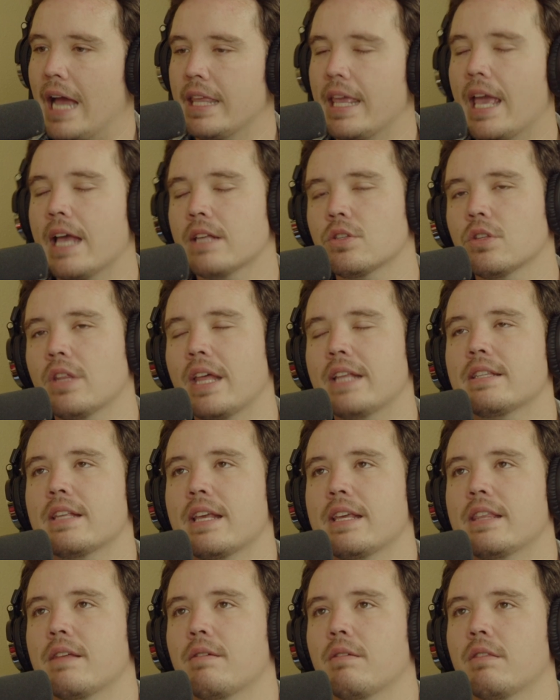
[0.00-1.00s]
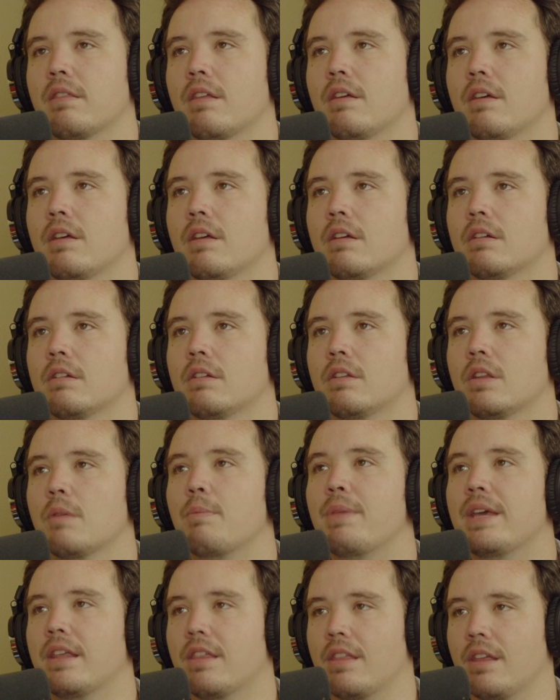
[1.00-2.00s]
Yeah, so that's like the
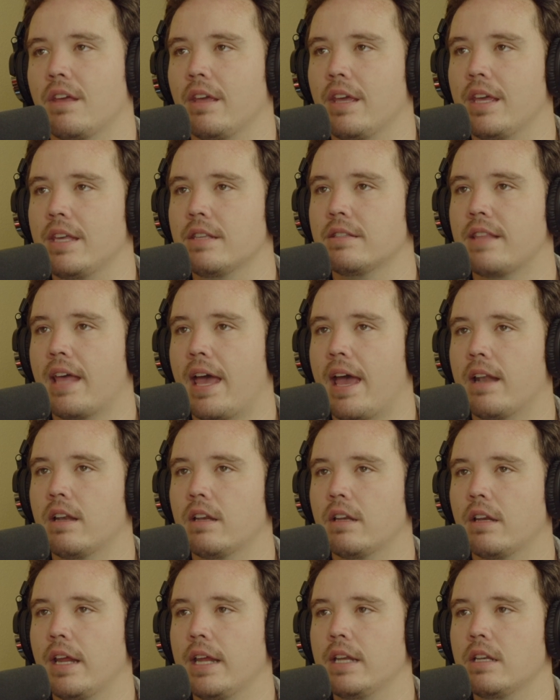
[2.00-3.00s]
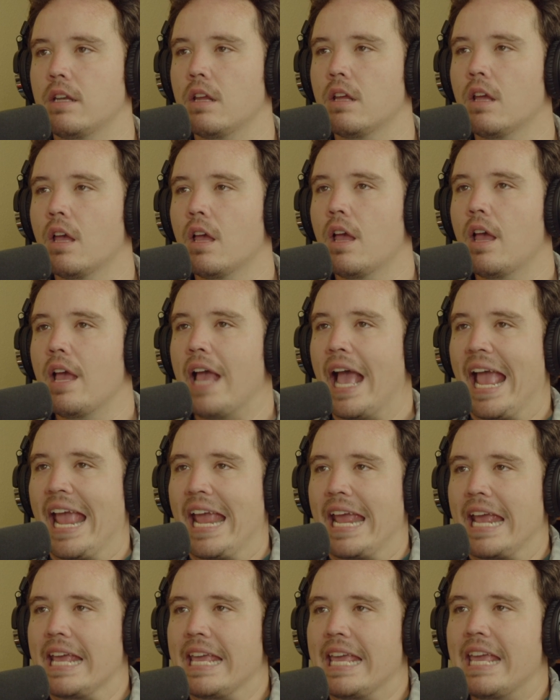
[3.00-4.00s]
big thing is that it,
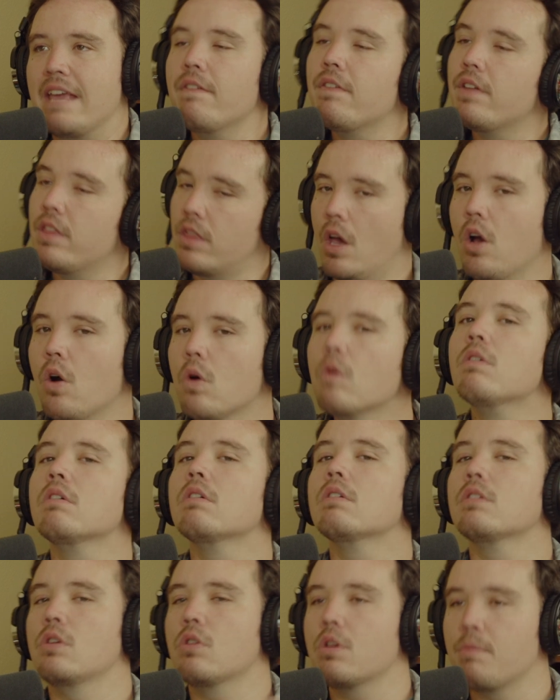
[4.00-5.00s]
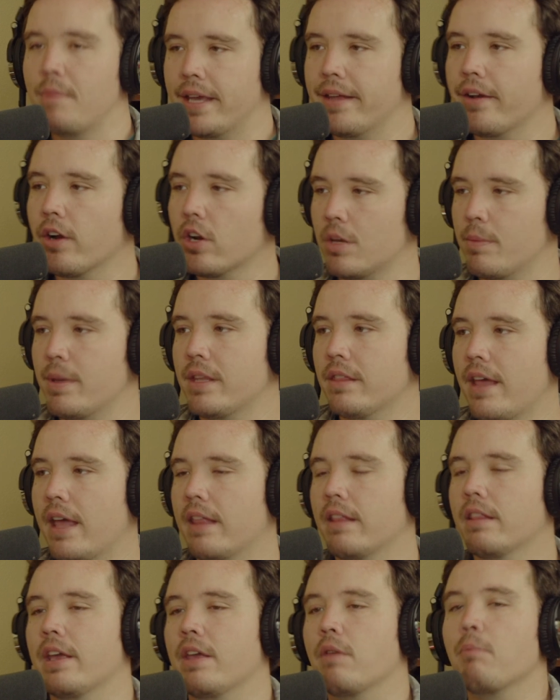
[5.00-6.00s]
even though you can make an argument
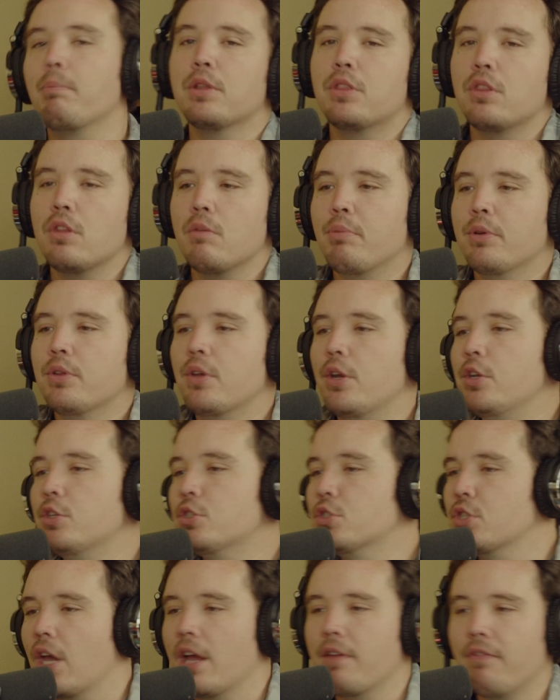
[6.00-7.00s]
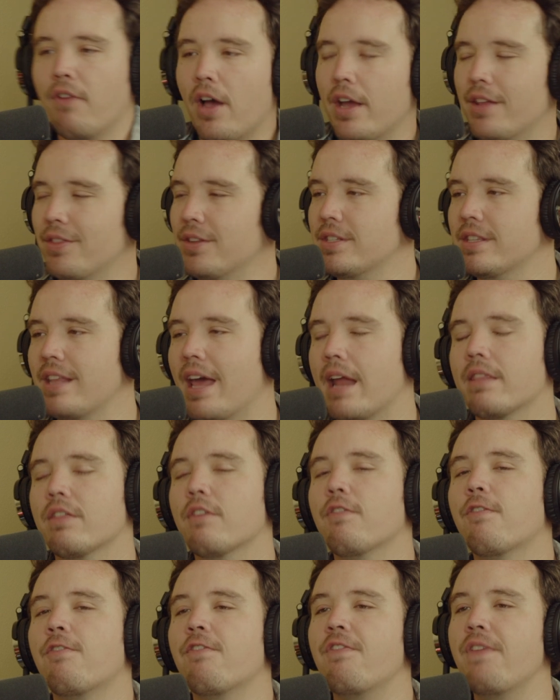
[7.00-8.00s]
that like, but it's sci-fi and this and that, the
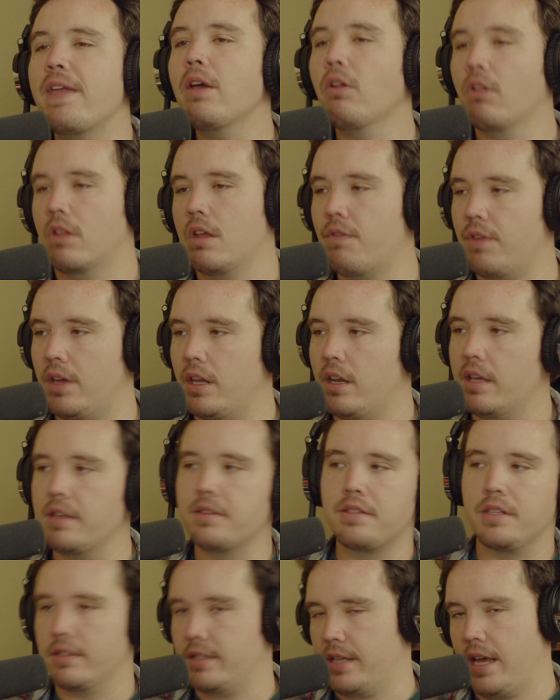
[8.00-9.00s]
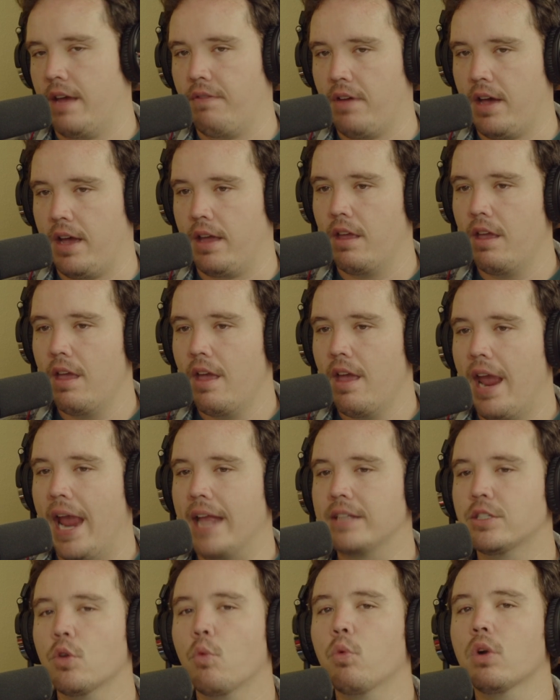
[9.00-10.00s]
feel of it isn't sci-fi.
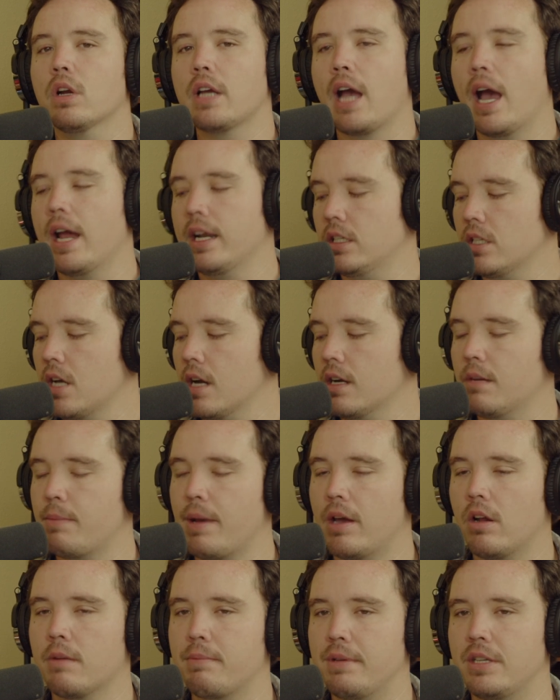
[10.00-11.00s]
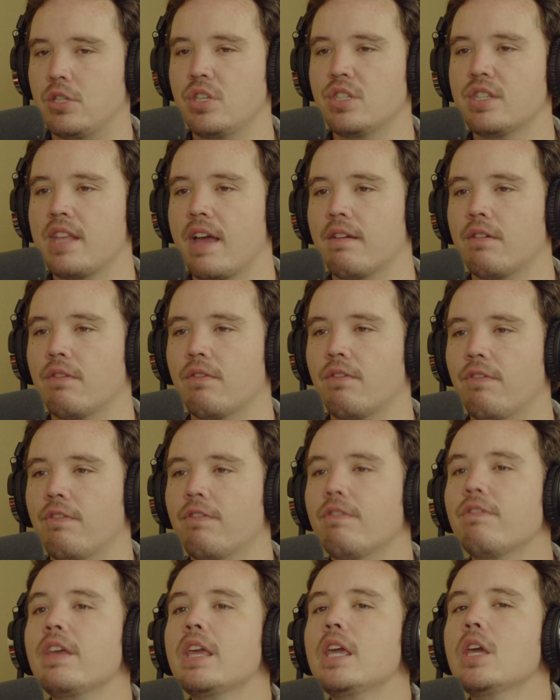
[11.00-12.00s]
And so we're kind of talking about RPGs that
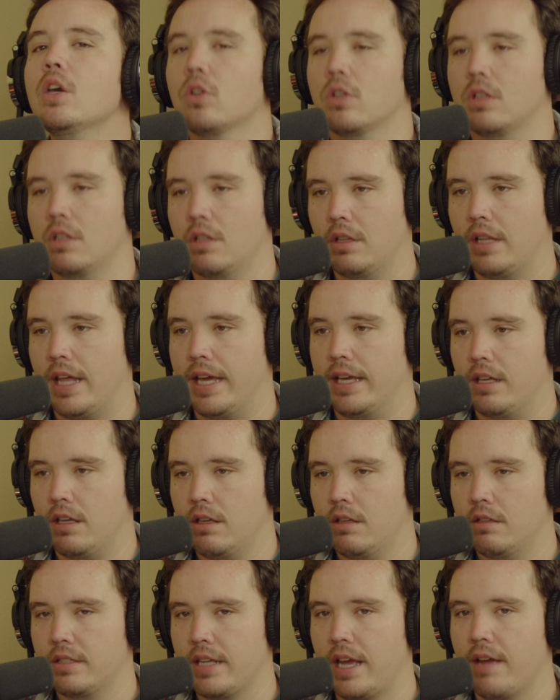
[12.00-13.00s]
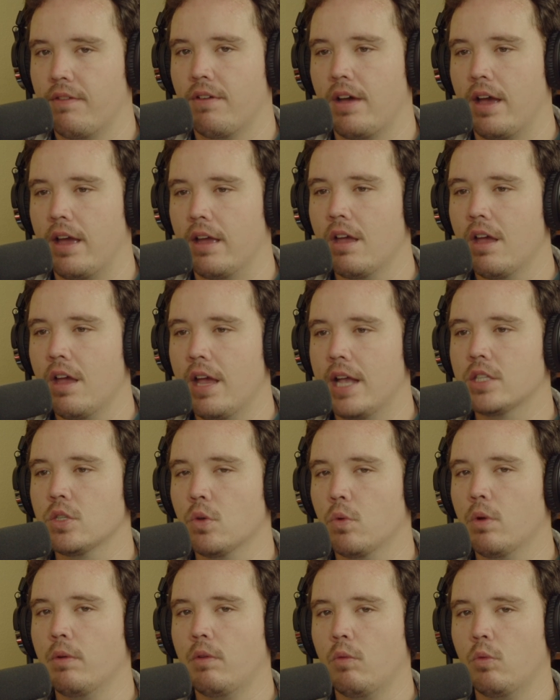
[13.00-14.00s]
feel like sci-fi. And so
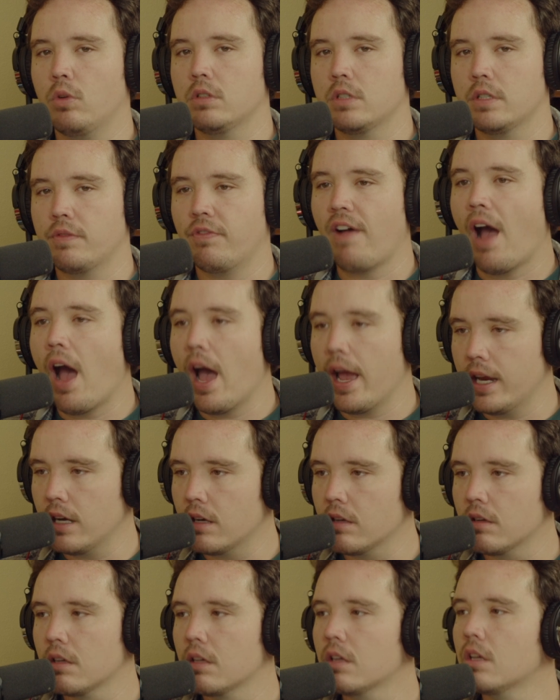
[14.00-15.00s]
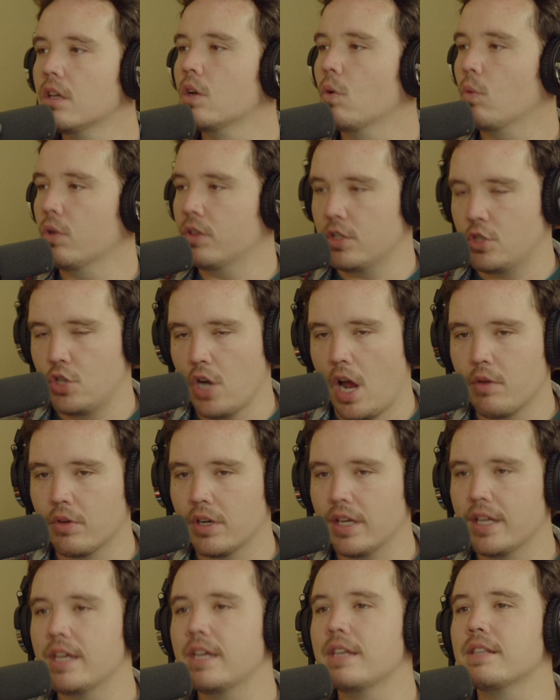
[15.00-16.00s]
we'll define what the
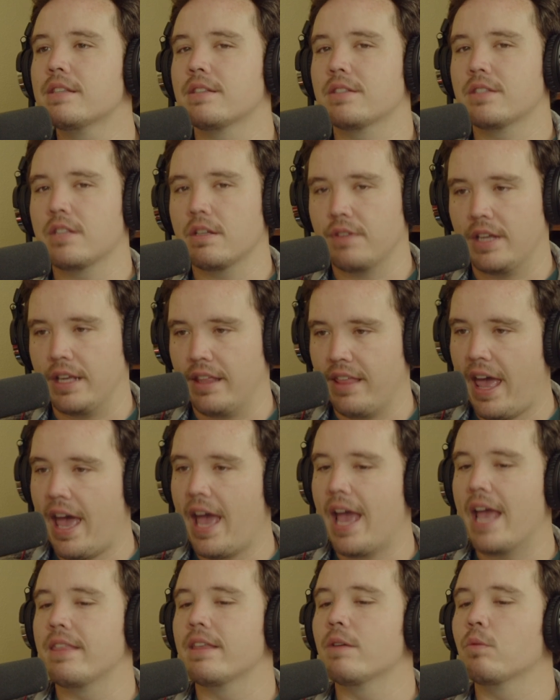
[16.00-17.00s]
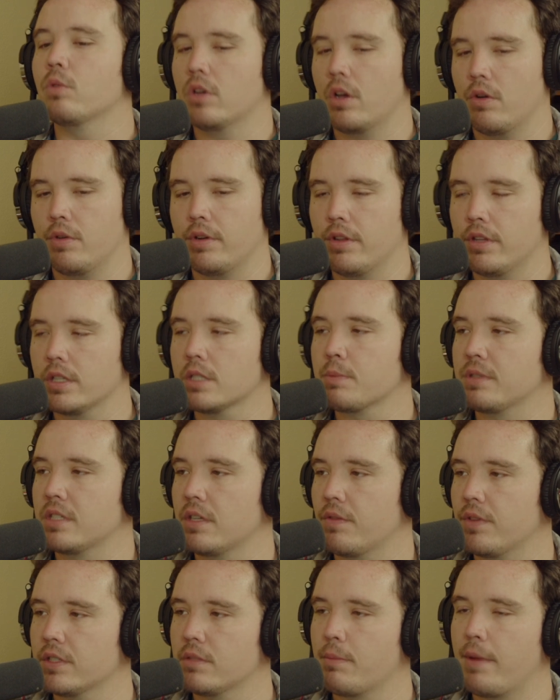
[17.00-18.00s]
genre is and stuff like that, and then we'll go into the
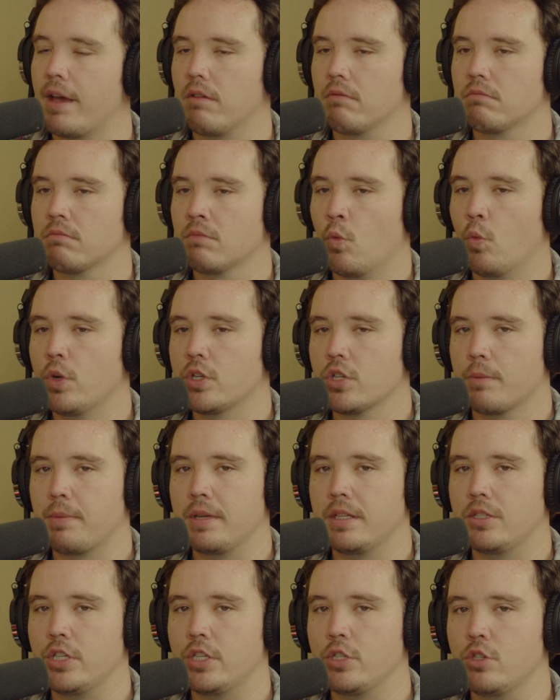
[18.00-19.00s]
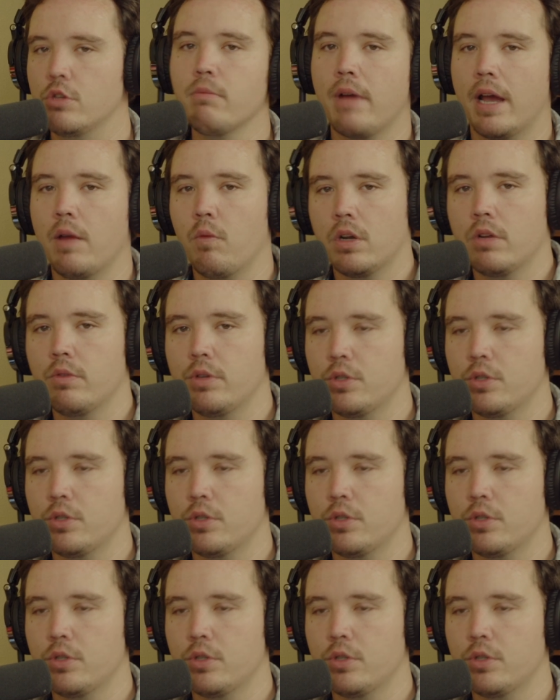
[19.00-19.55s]
specifics about which RPGs you might want to